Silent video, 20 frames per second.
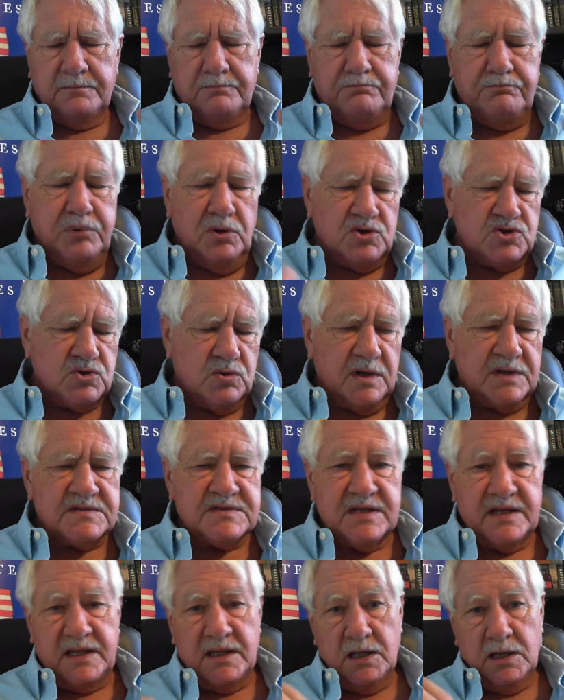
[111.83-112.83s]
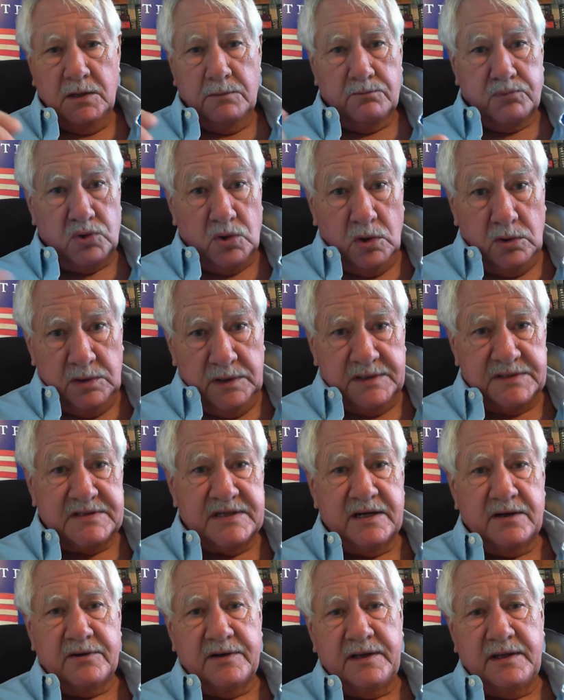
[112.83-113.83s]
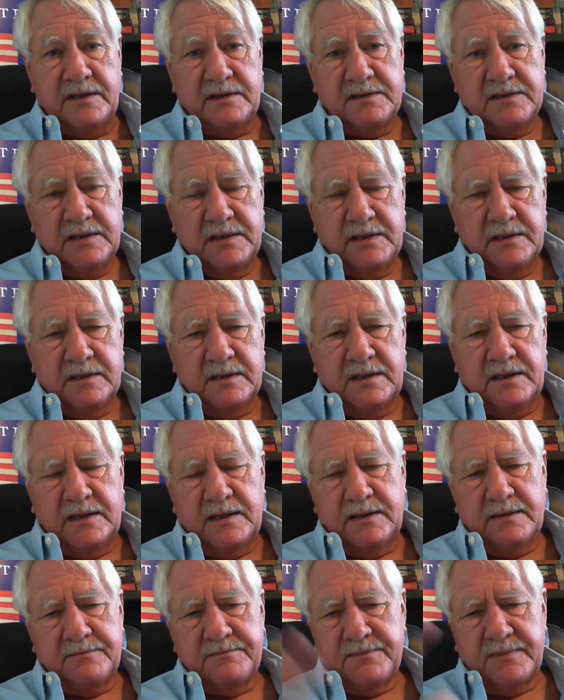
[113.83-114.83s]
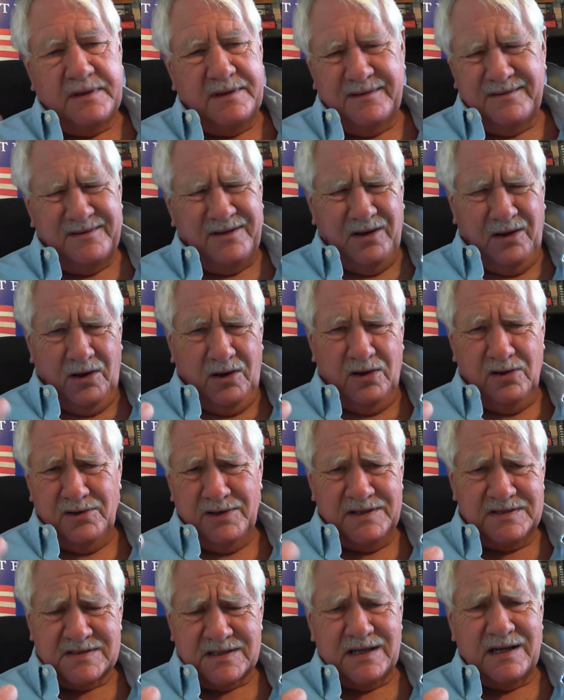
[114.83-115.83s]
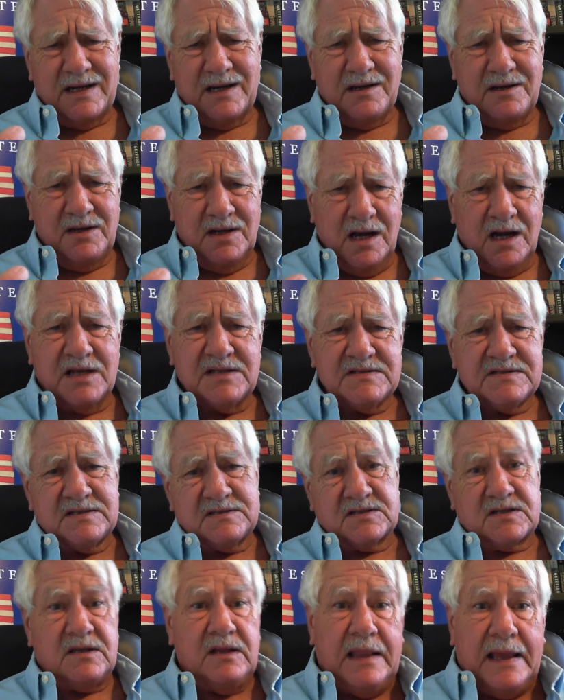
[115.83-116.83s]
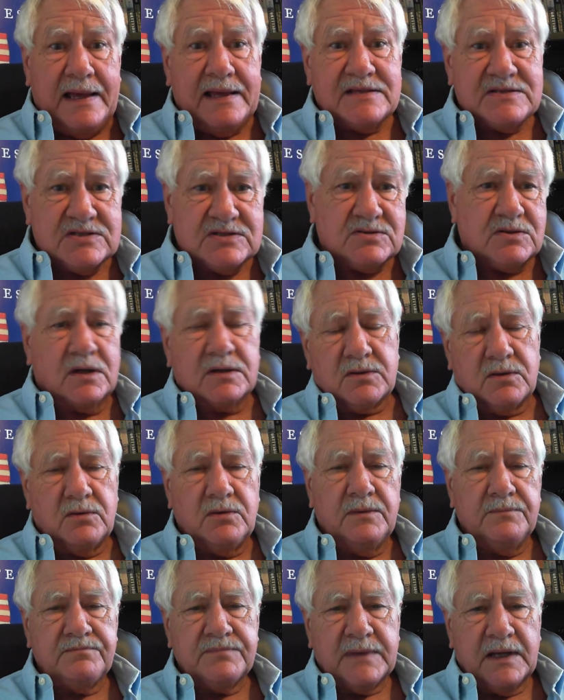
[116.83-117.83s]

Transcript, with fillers: bourgeoisie, proletariat, um, all this kind of nonsense, class struggle.